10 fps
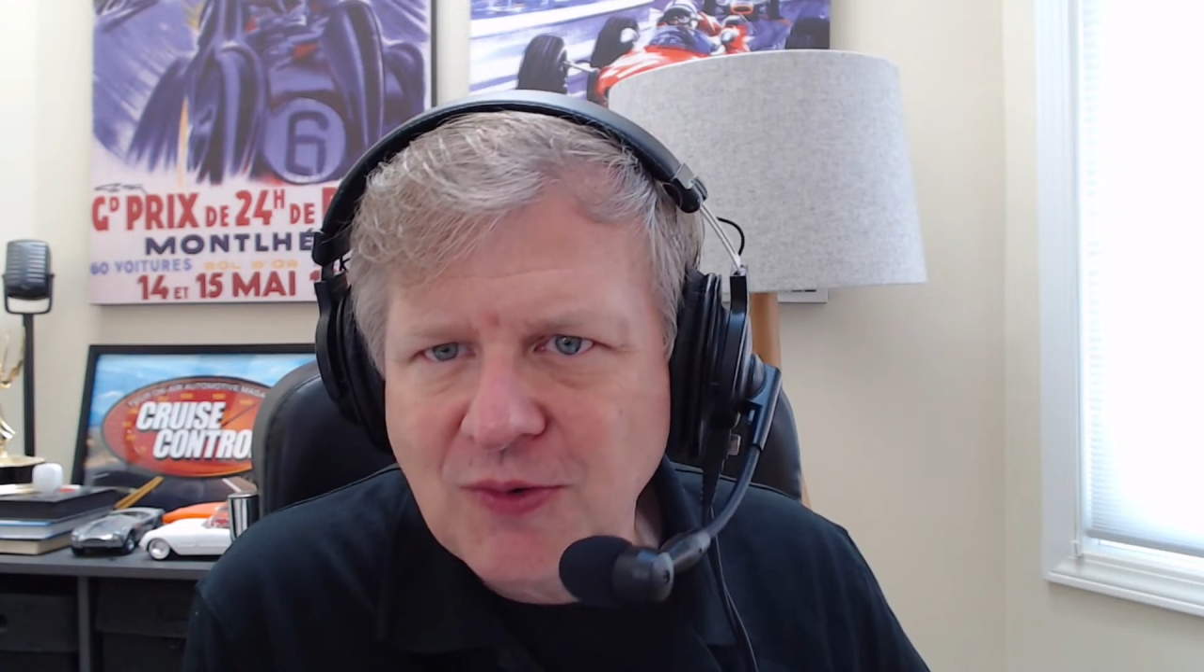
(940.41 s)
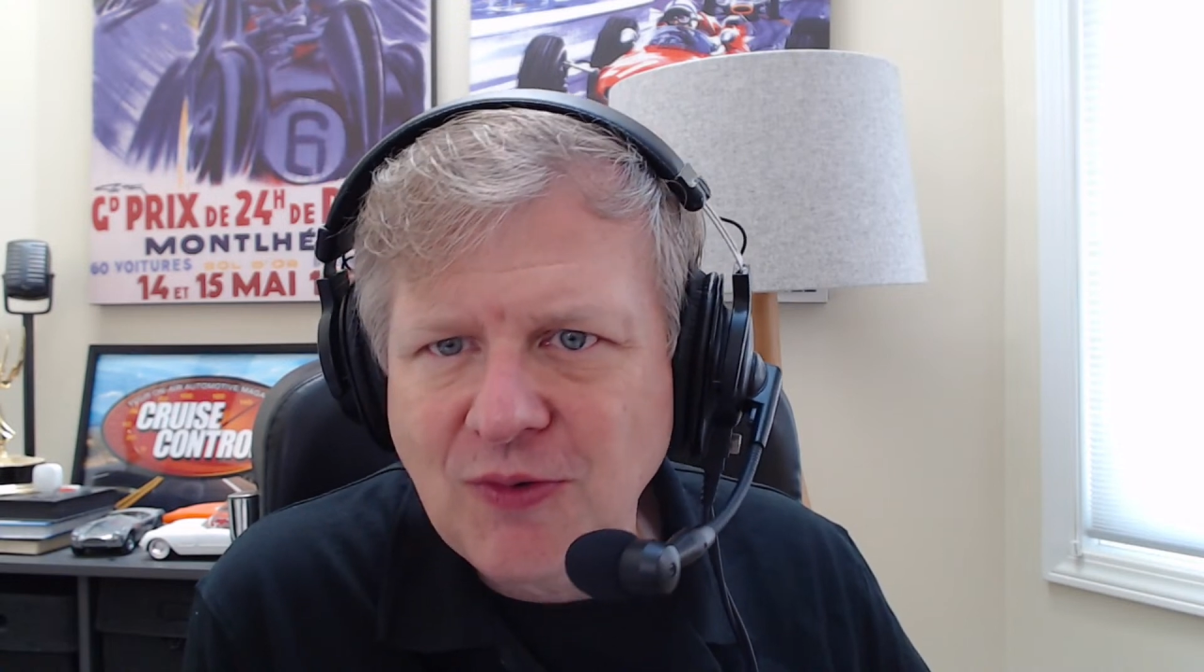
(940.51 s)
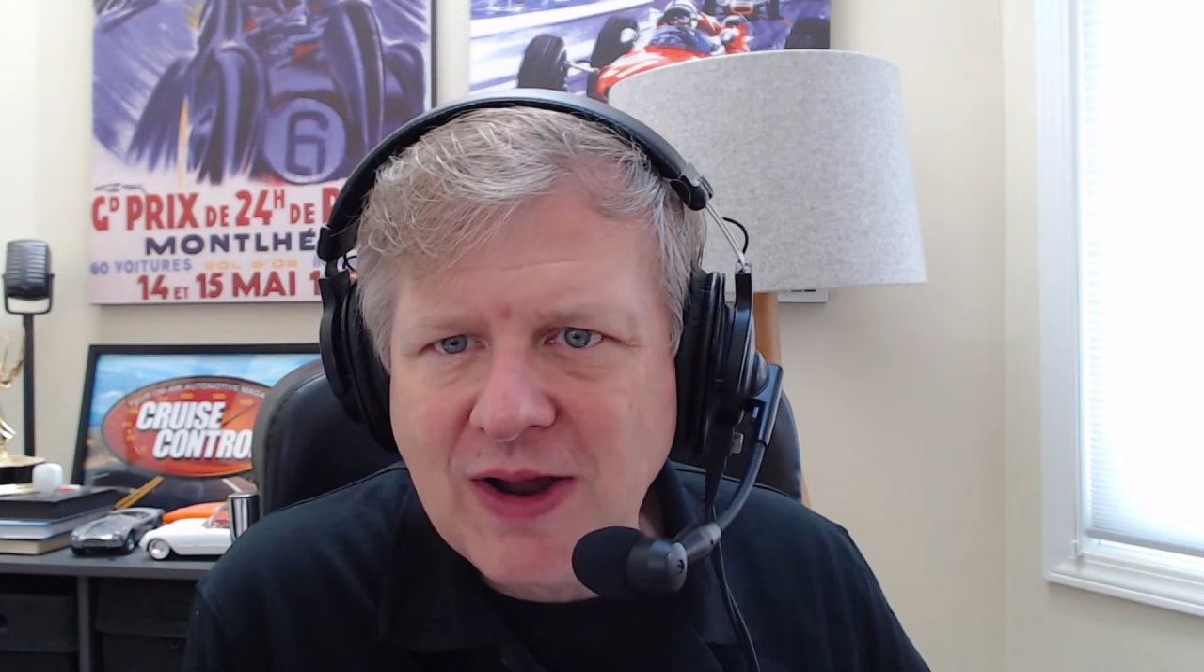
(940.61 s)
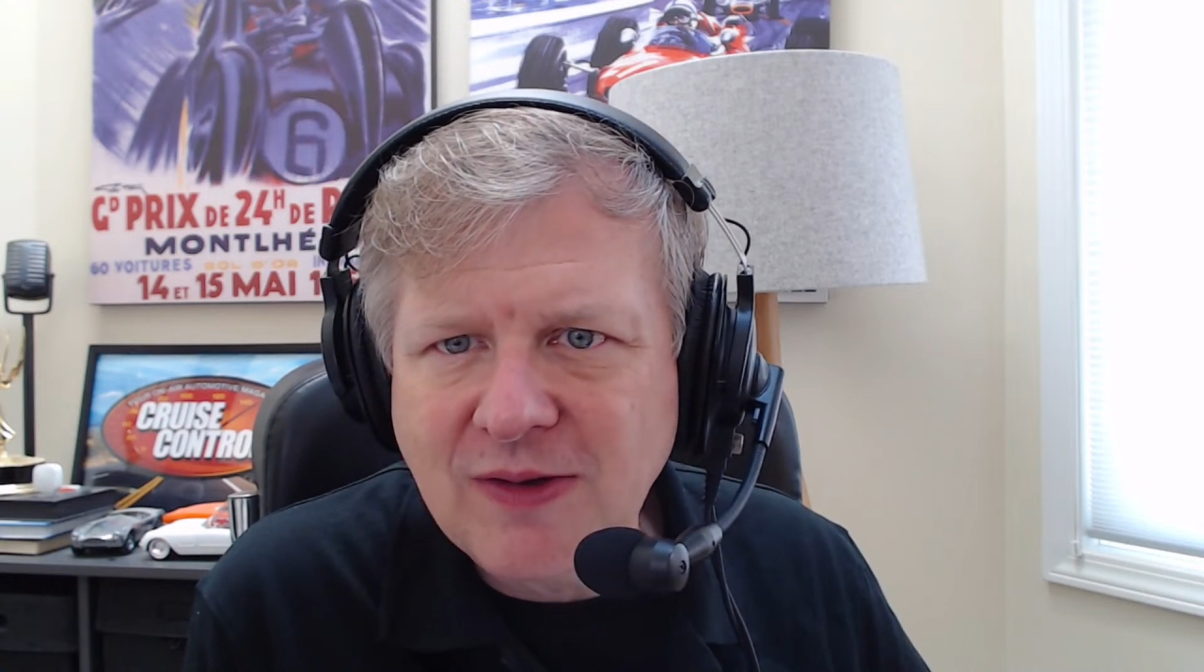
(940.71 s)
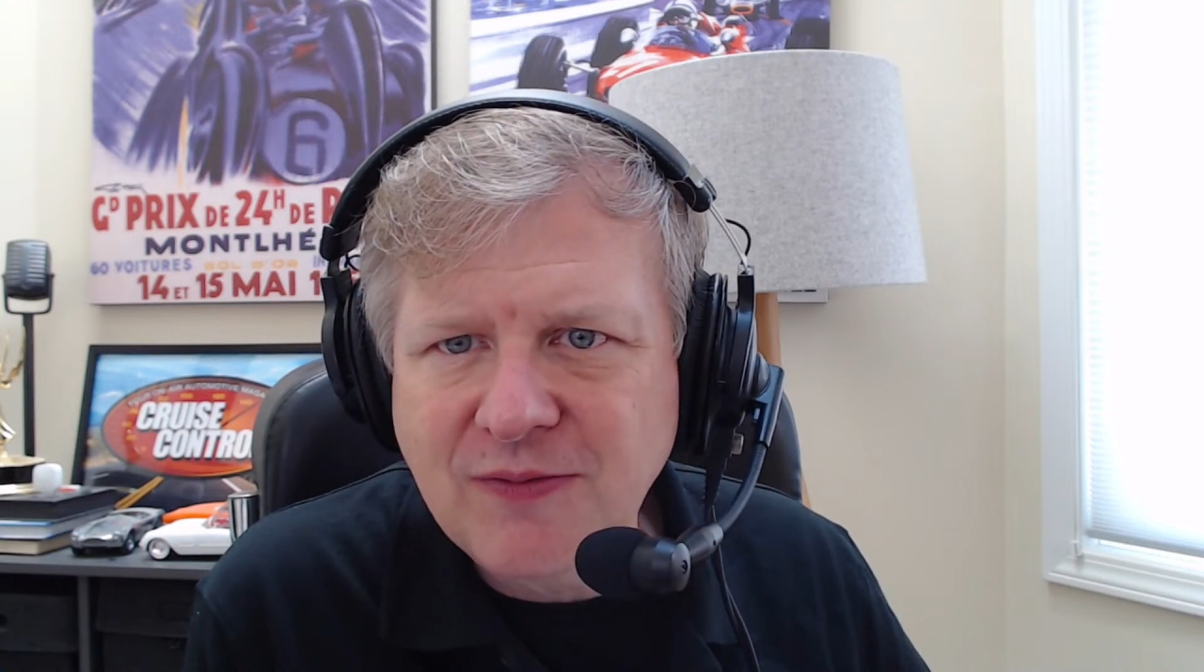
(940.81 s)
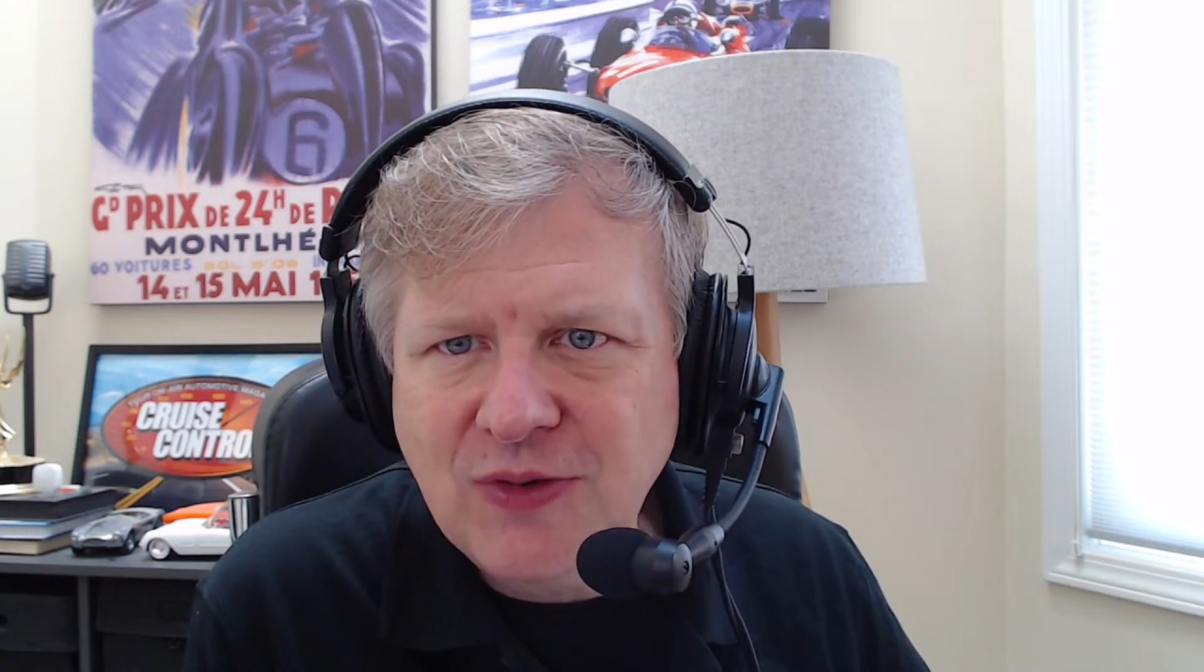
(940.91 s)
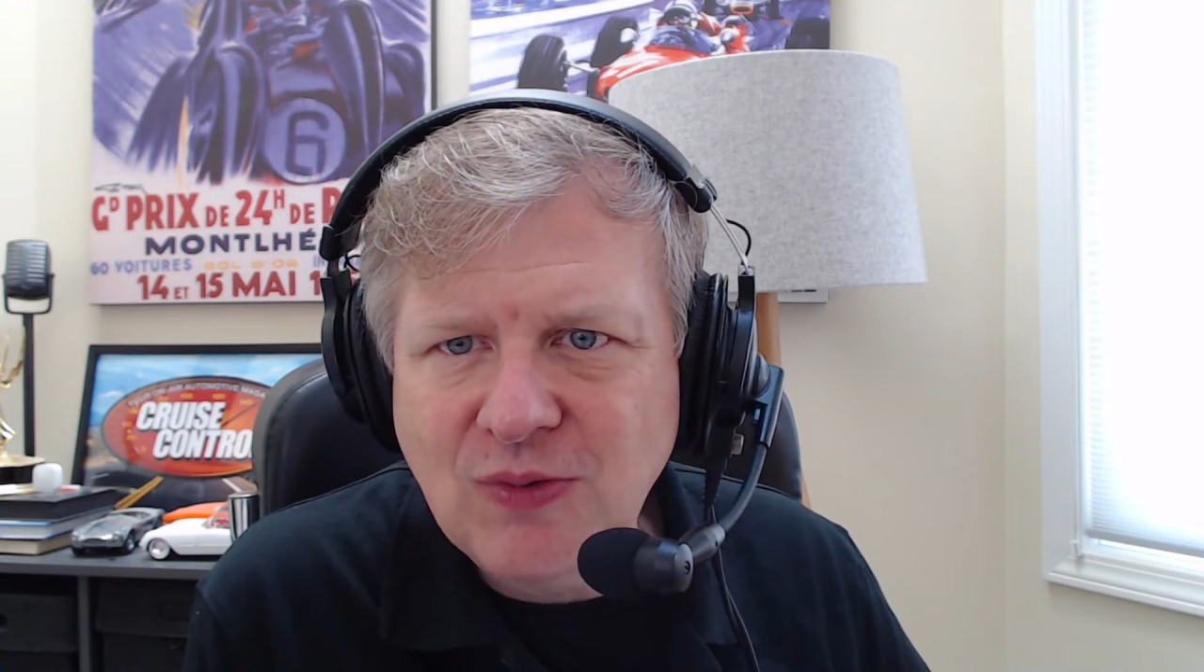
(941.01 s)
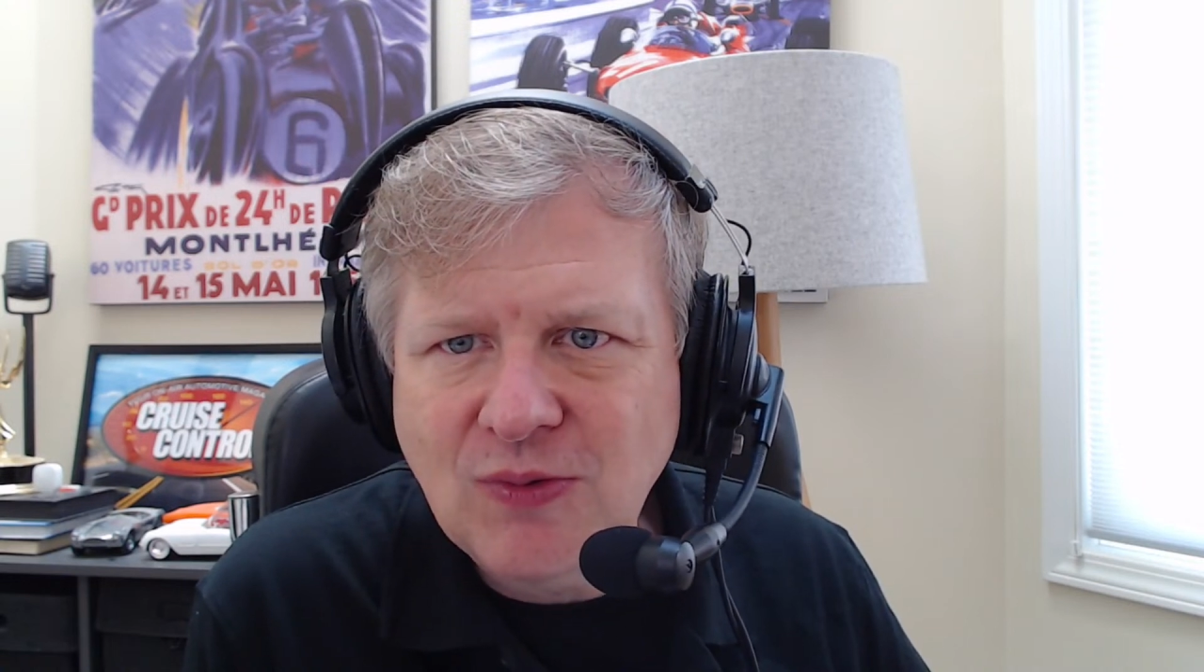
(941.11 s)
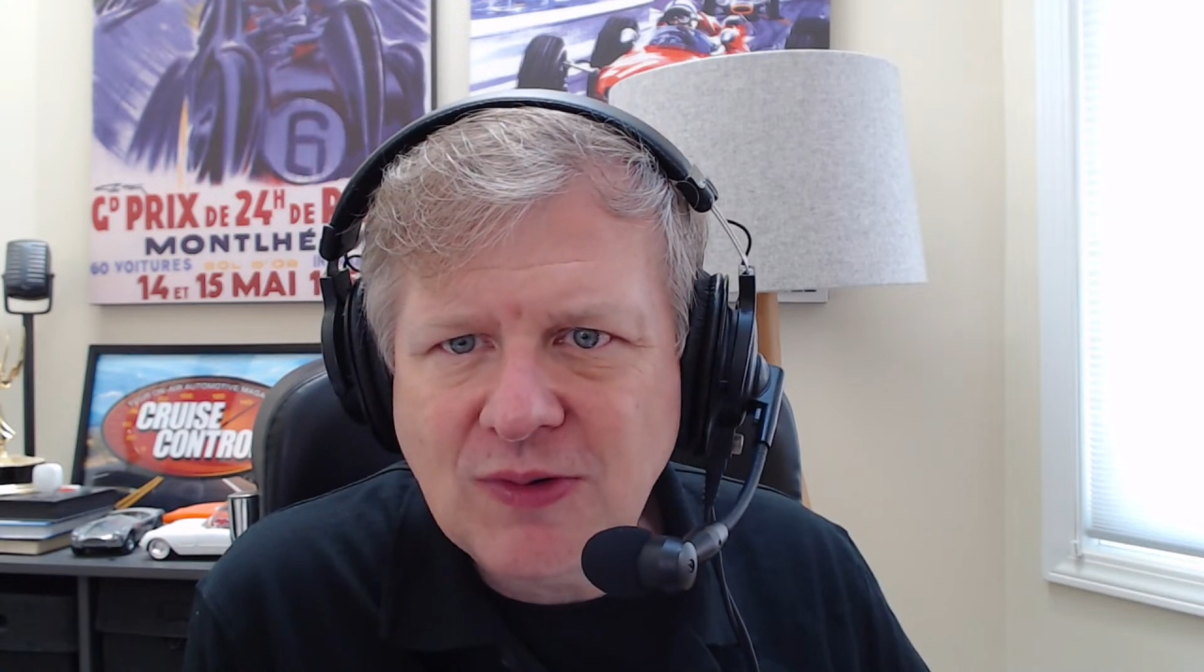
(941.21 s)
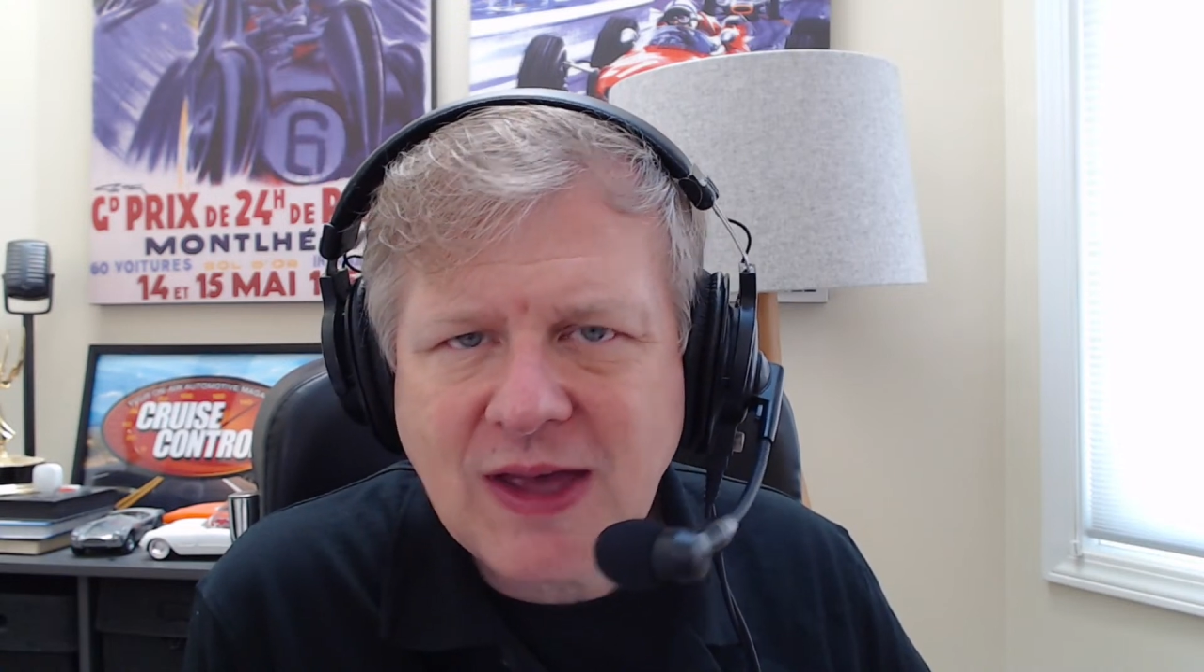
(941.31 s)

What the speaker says: ground view